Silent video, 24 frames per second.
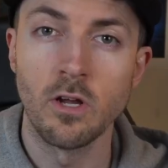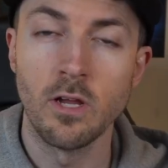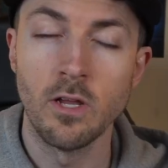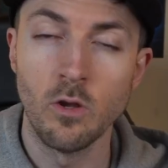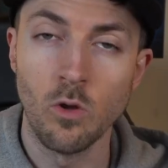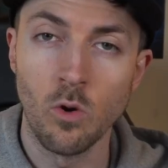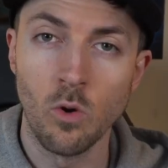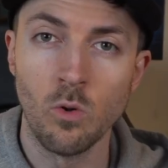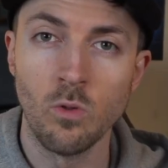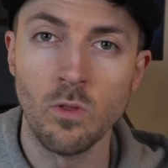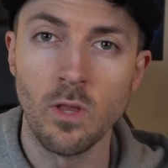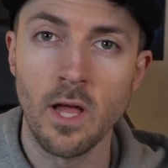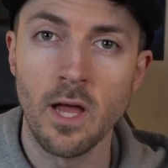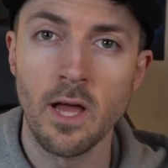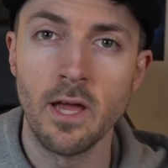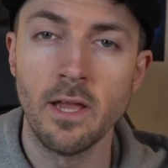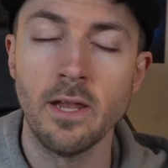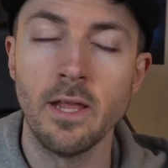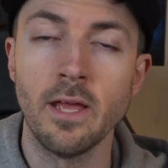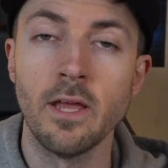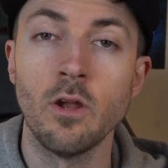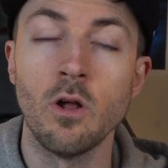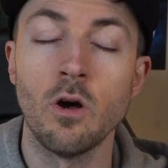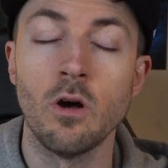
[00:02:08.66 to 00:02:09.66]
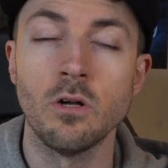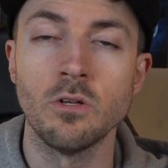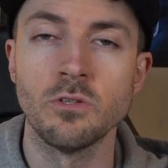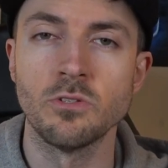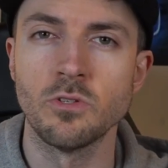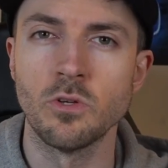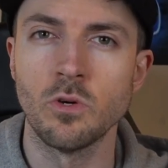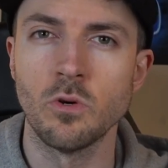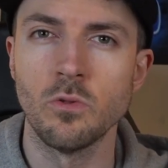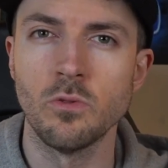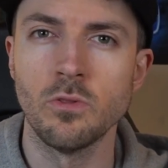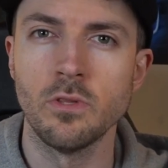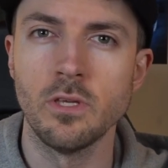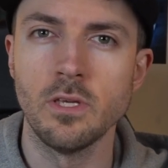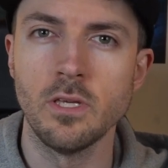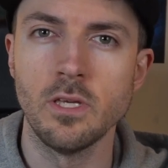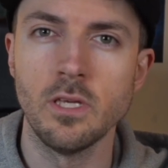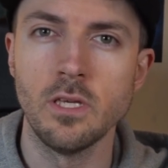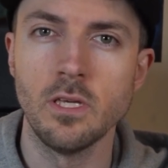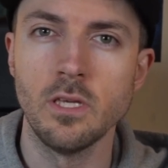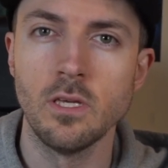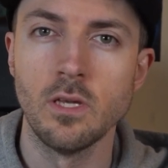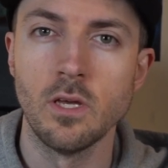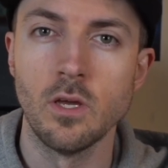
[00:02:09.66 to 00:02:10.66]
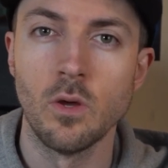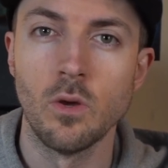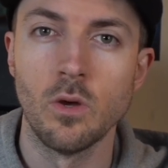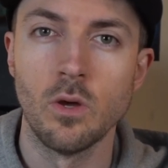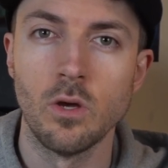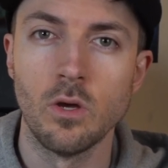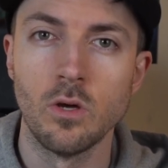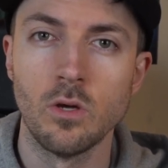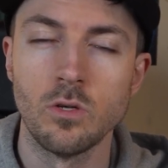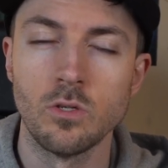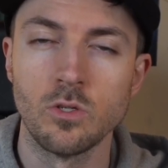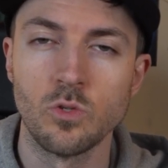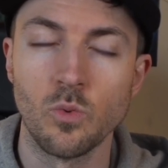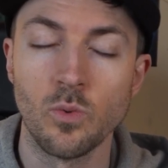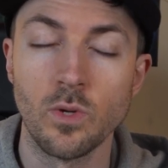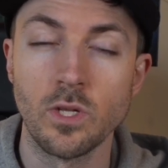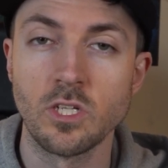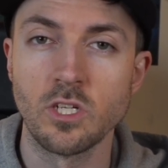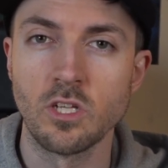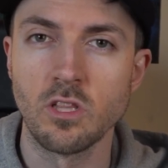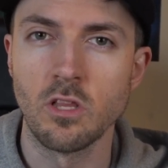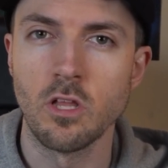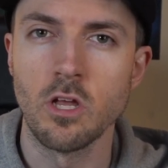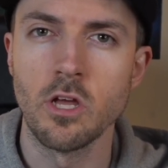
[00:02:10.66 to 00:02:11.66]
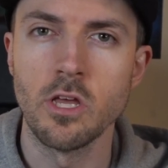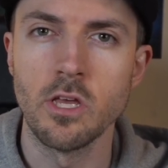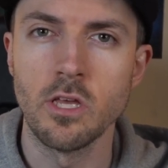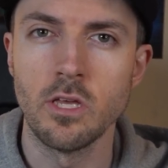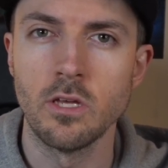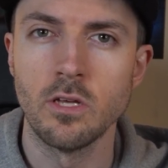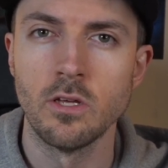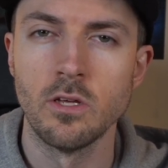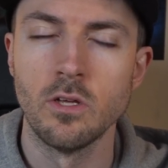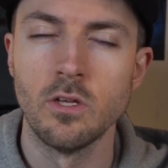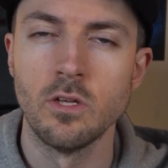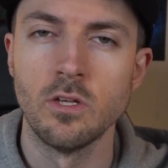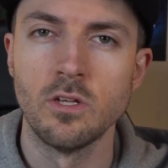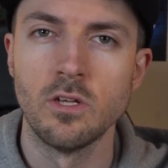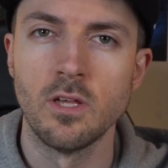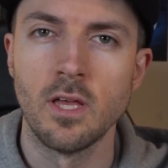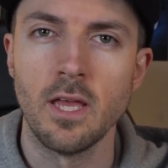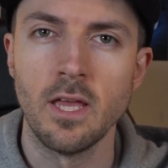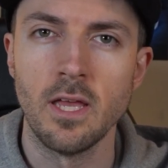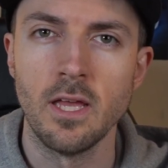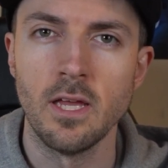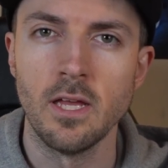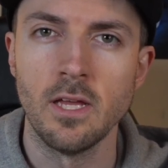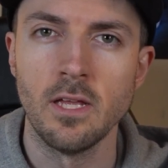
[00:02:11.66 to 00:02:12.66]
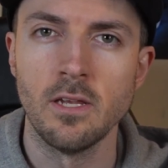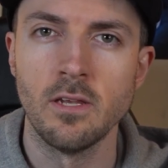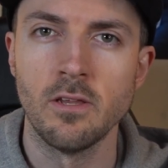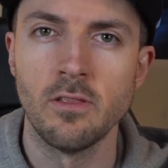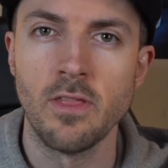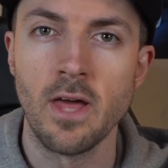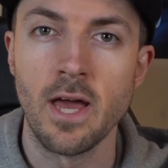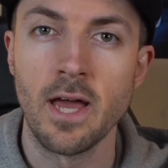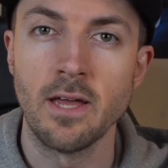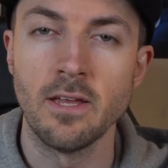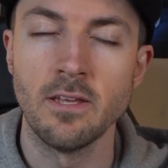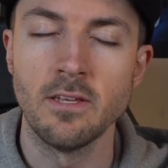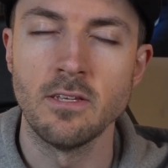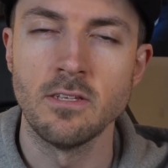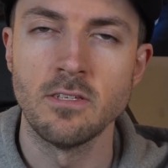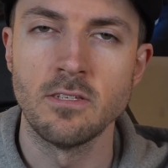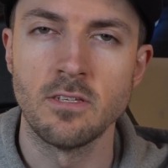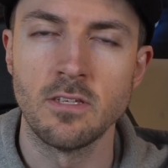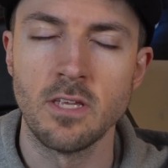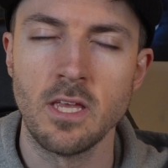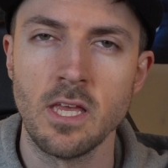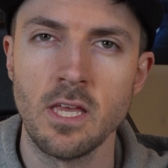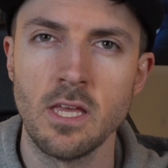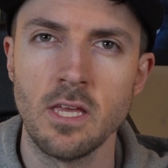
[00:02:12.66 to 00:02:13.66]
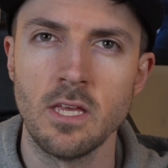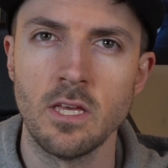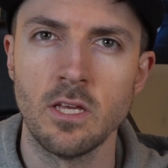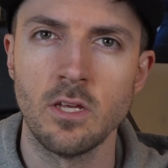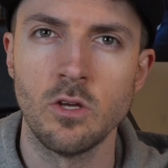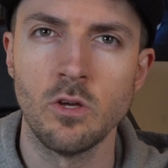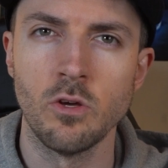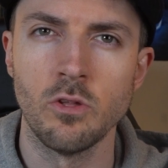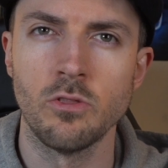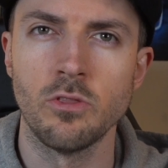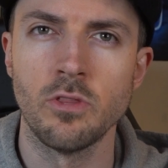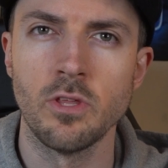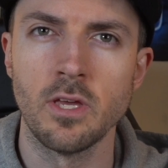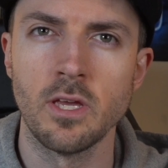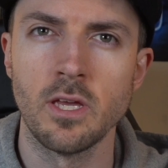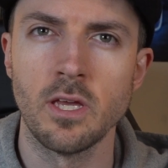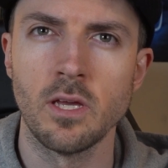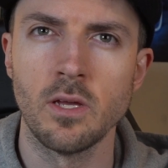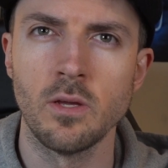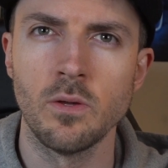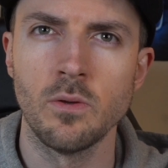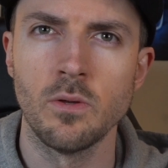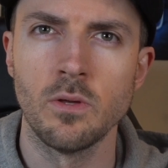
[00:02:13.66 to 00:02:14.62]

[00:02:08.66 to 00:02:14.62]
and OLED, and also the Switch Lite. And that is a good thing,